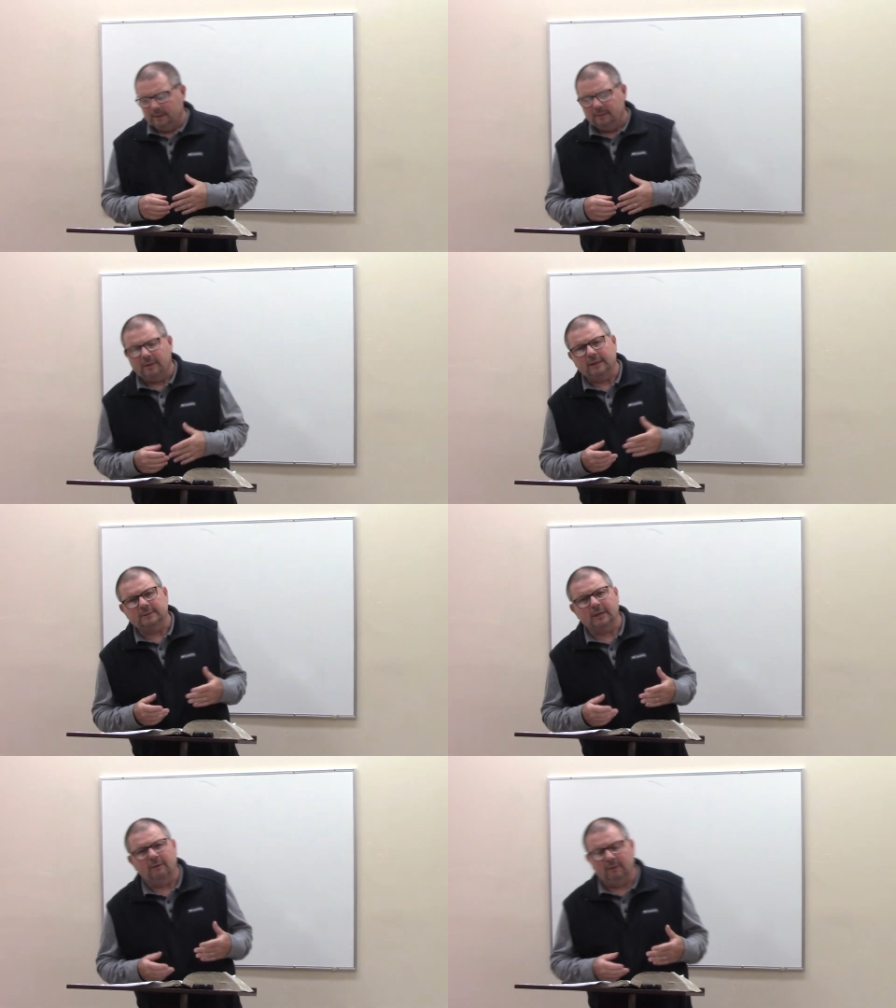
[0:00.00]

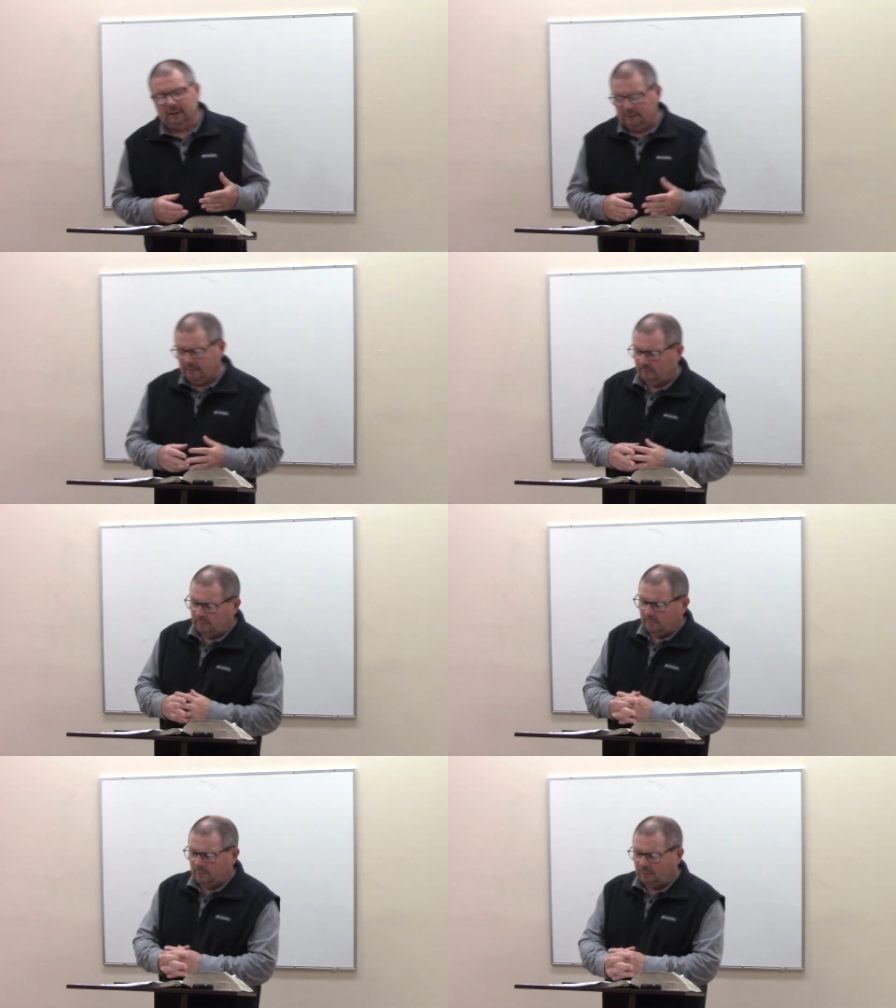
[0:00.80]
thanksgiving, and
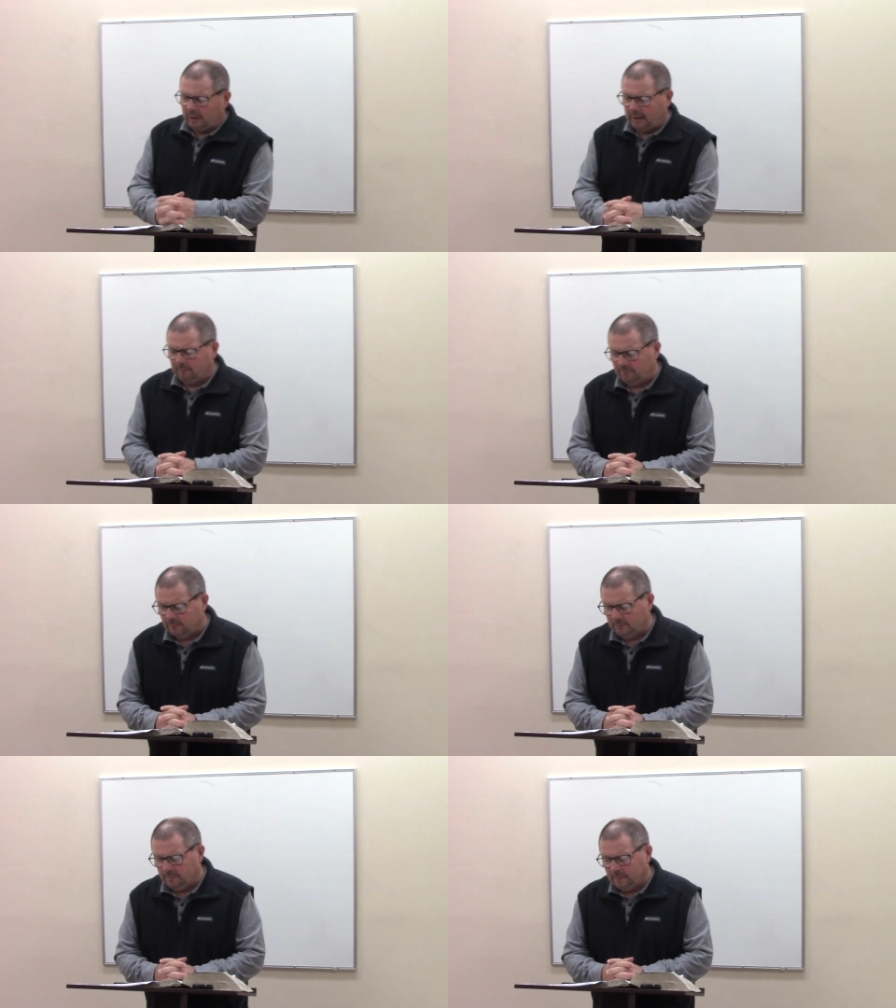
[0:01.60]
when we're
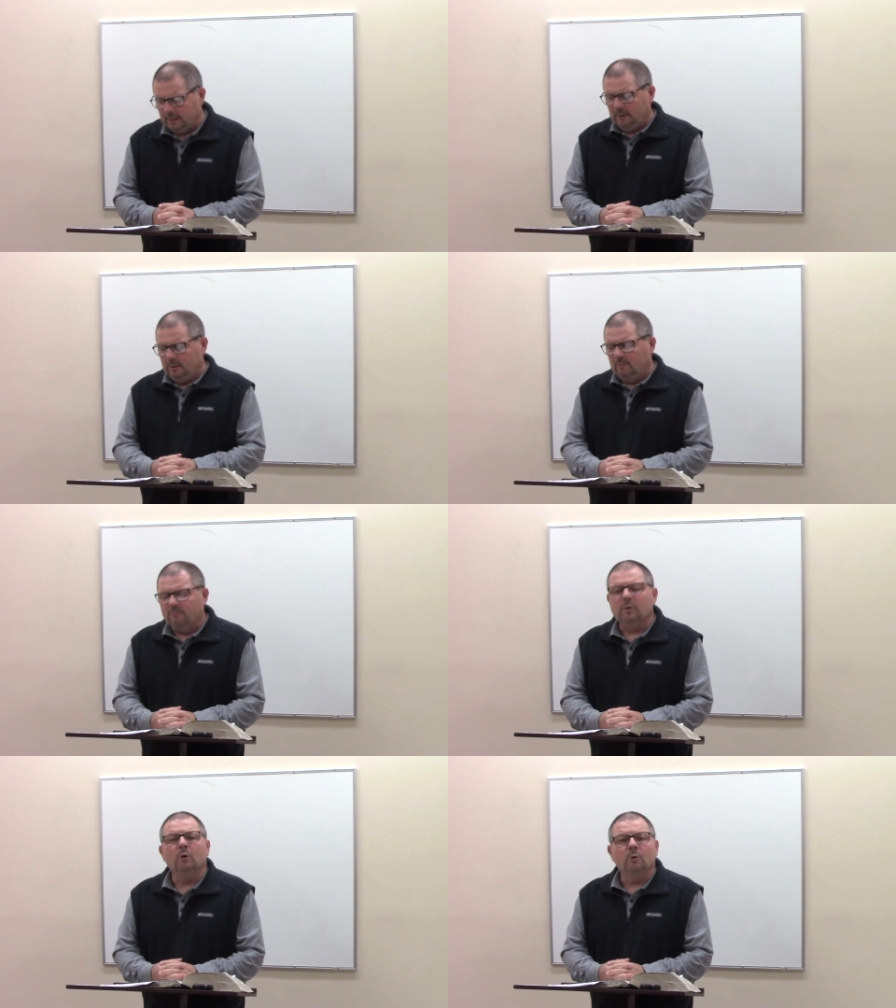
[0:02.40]
thankful
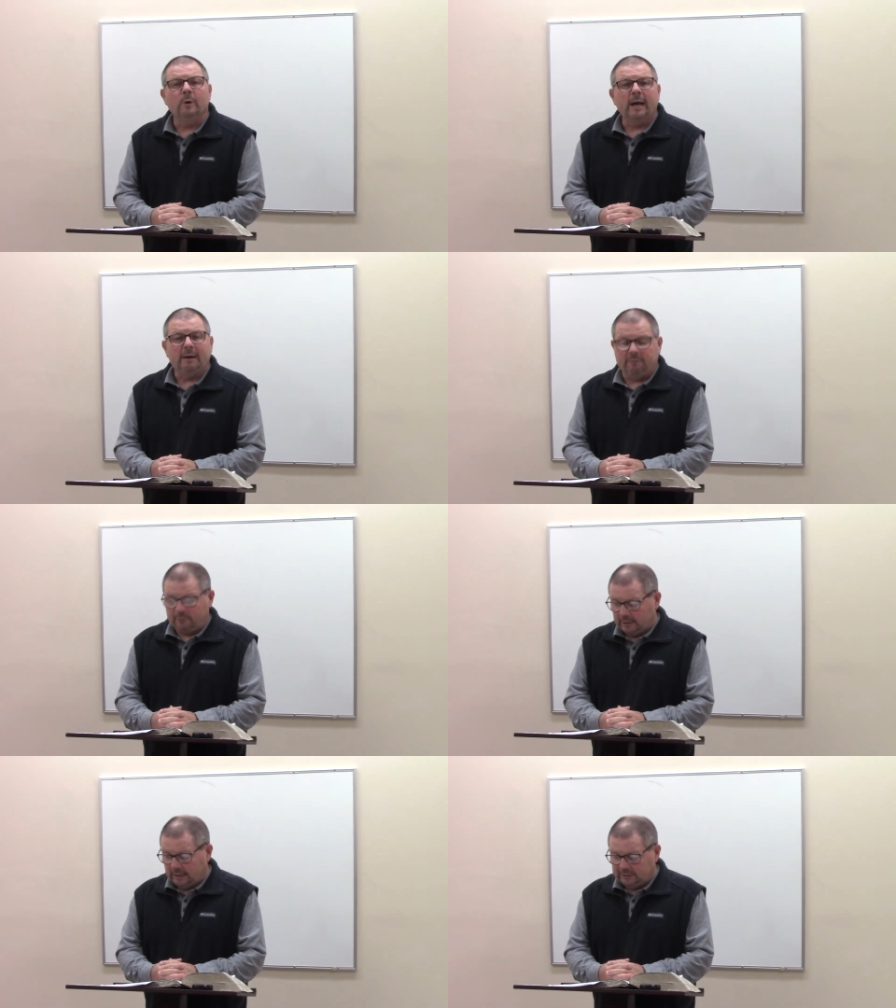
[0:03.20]
for who we have a
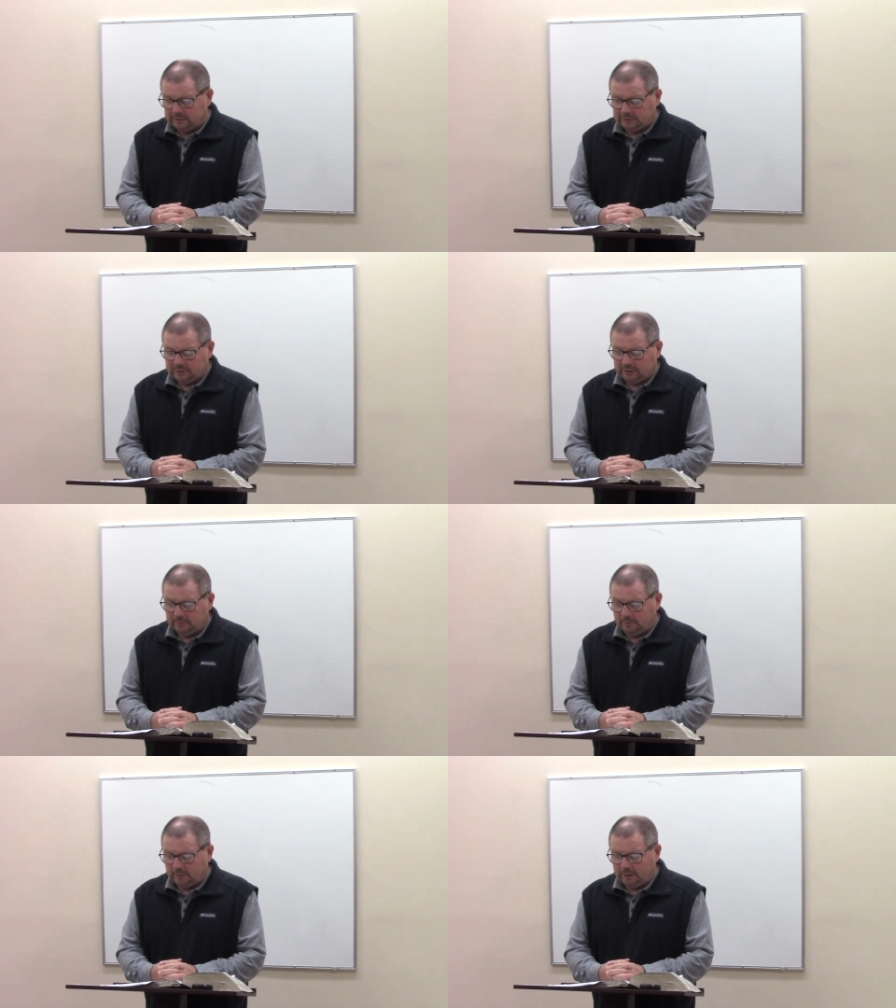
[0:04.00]

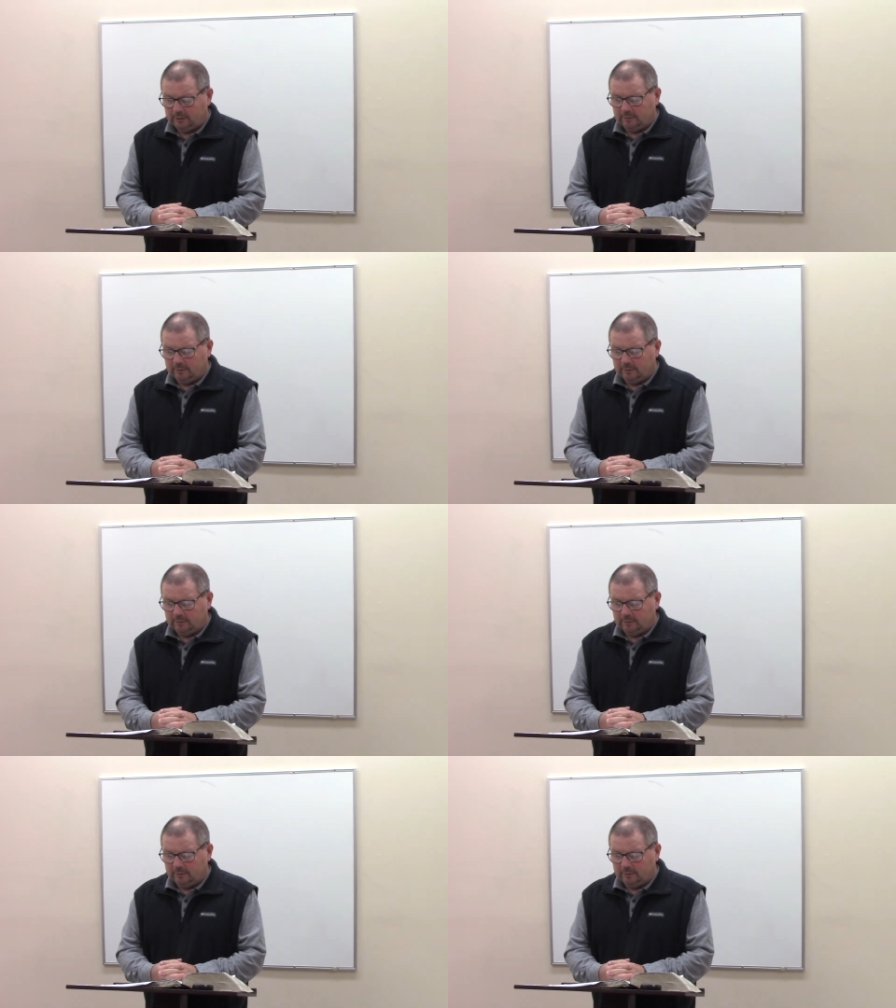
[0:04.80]
relationship with,